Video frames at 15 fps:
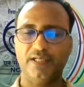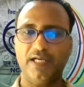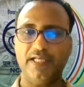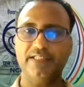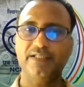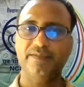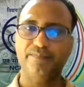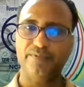I
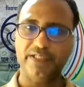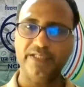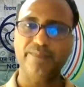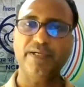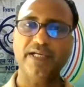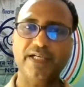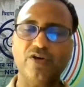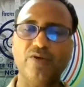say
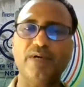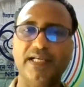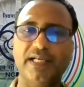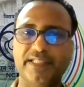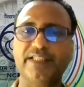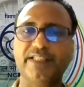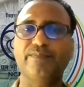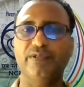feedback cum
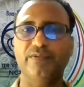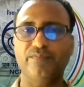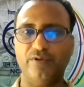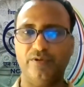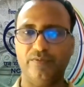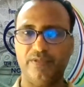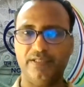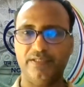assessment
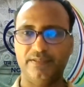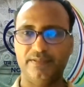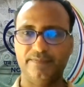format.